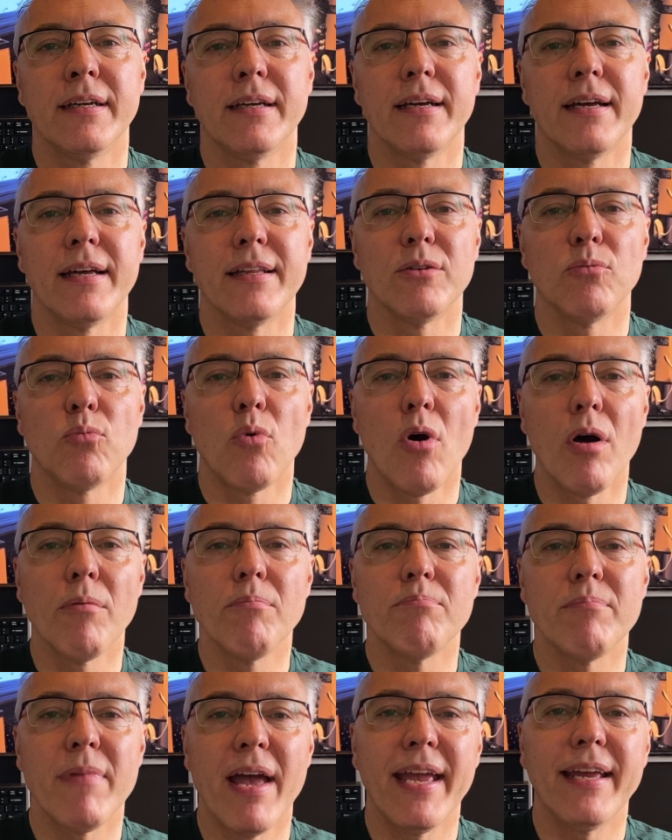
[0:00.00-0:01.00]
the
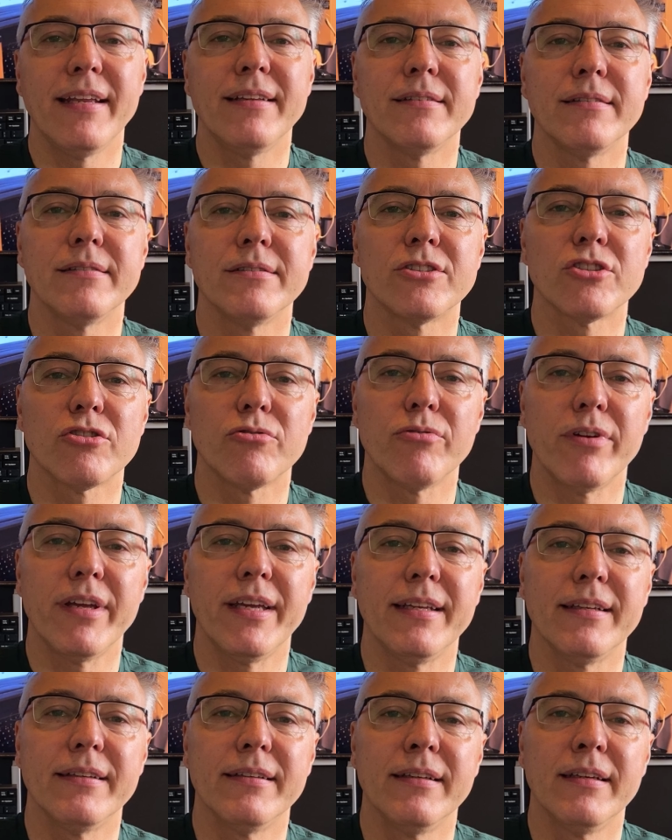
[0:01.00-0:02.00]
one main
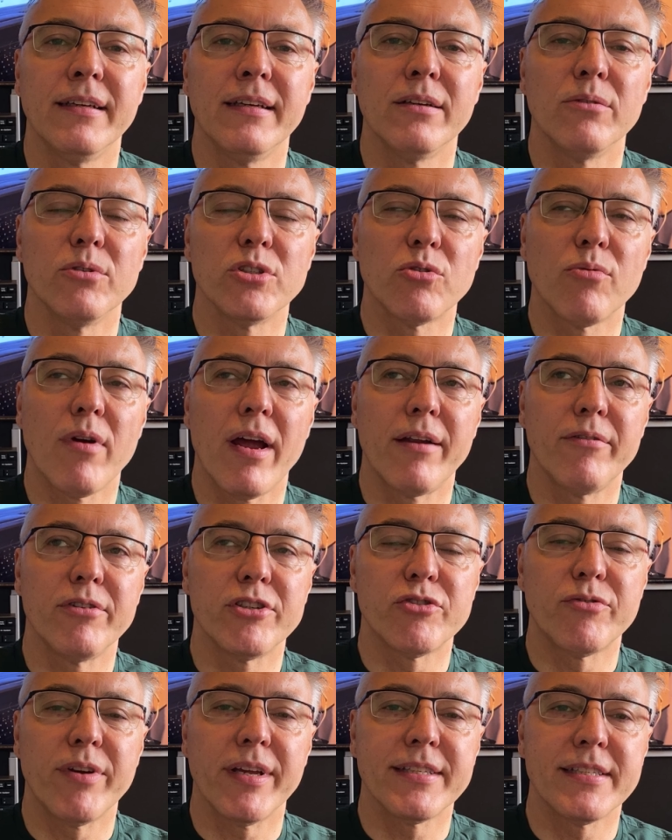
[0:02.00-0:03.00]
screen, was quite
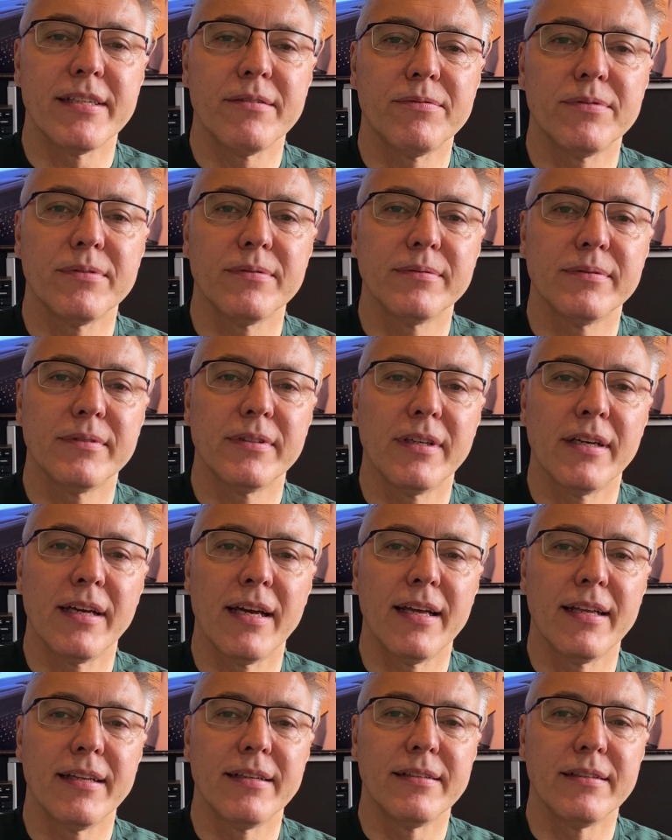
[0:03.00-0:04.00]
restrictive,
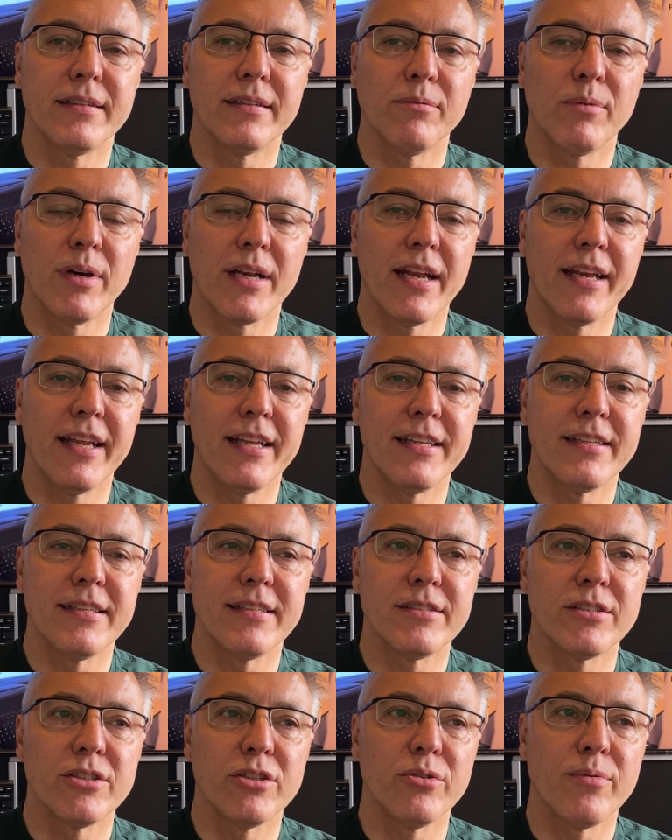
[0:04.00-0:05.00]
and when I needed
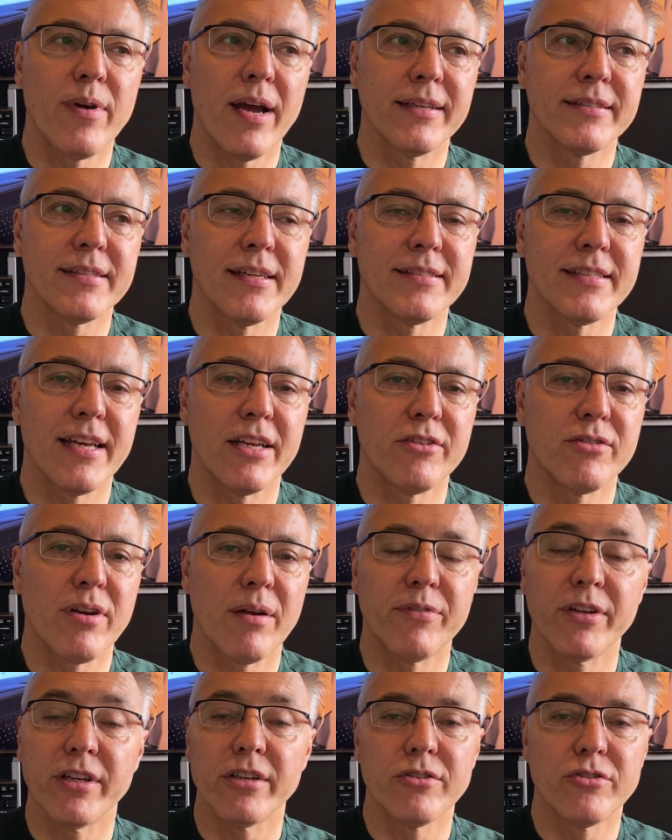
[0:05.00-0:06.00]
to access air
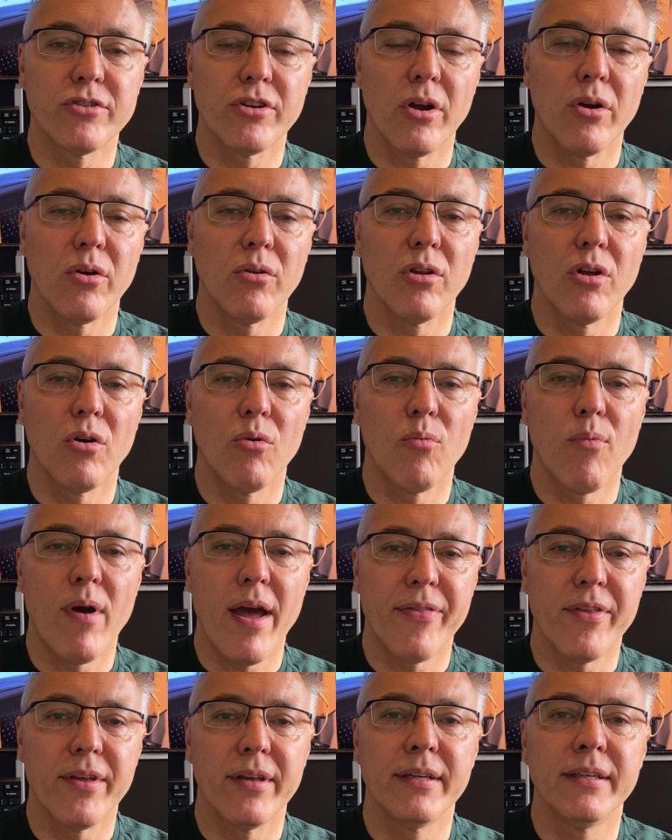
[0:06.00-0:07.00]
traffic control or
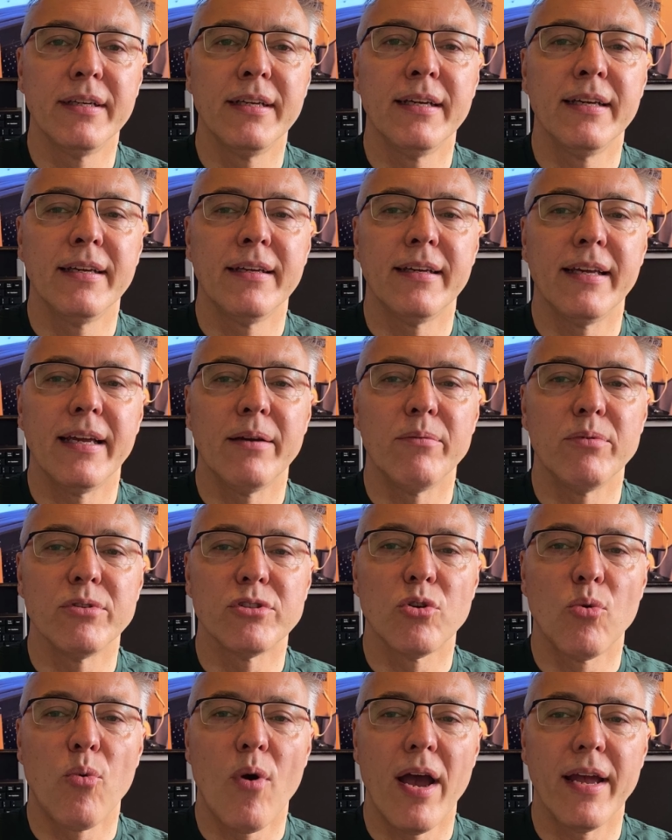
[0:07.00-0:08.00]
weather, it was
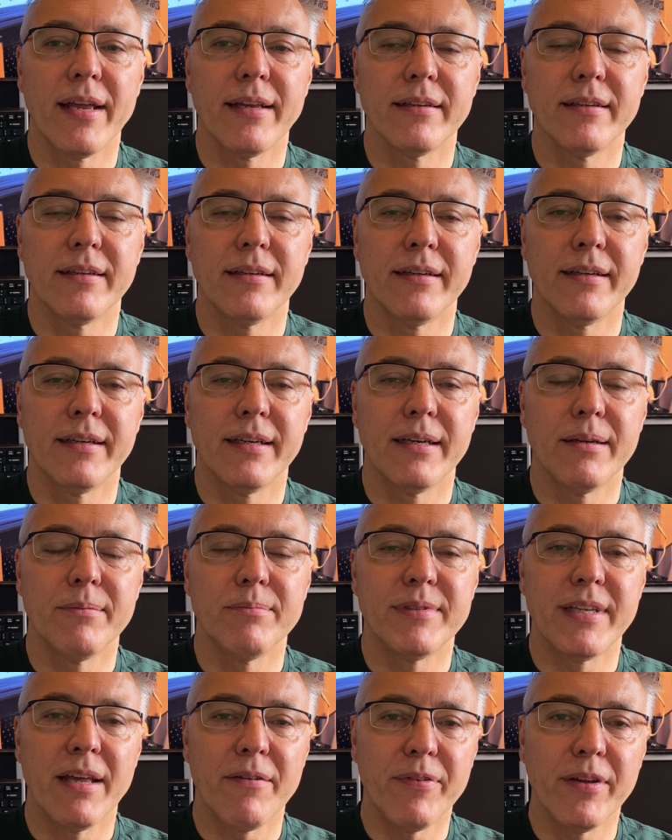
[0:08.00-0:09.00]
quite
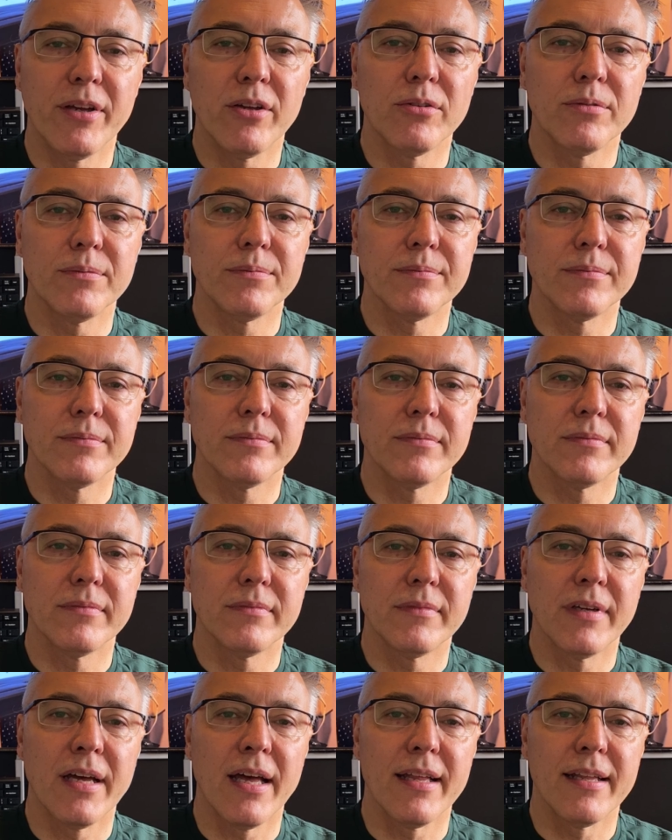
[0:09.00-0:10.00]
difficult.
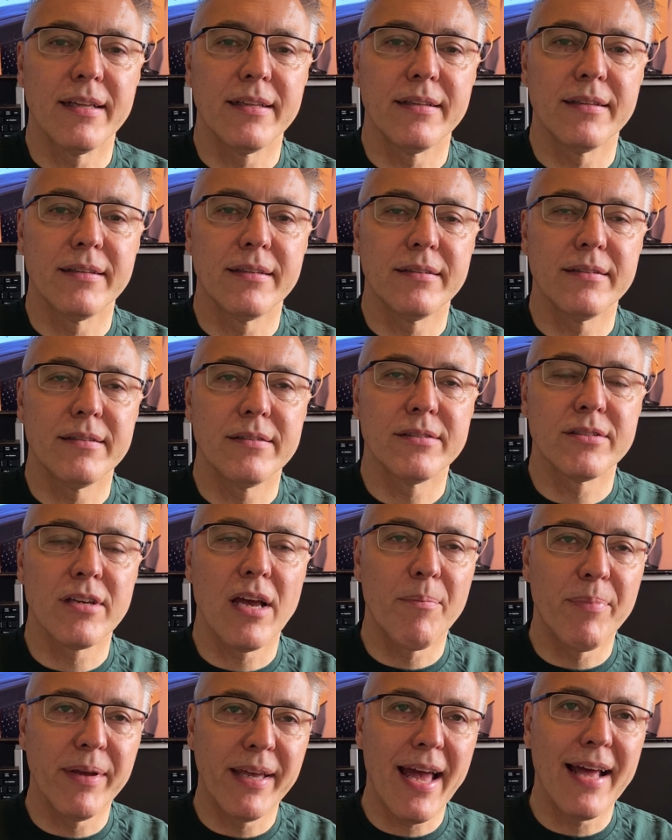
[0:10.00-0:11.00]
And so I
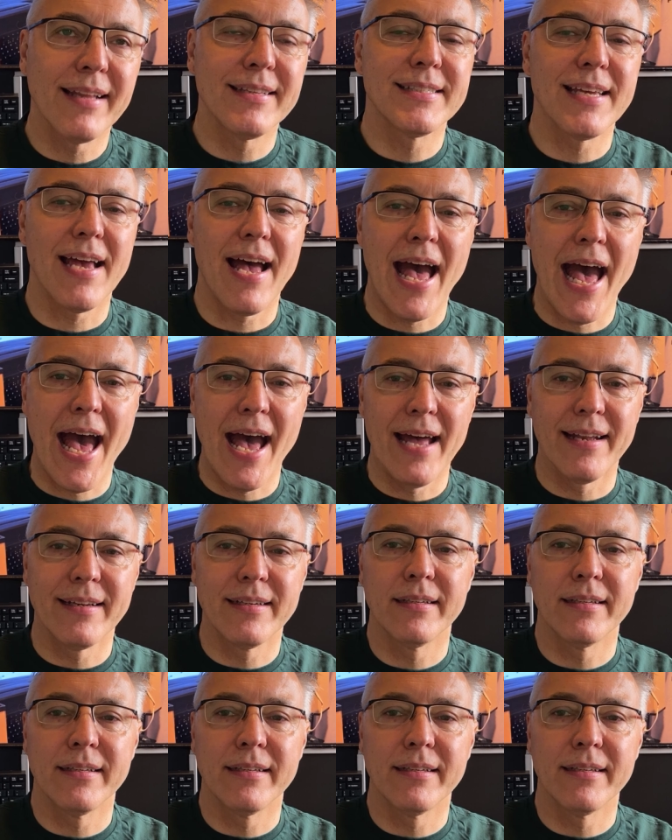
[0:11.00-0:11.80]
began to add,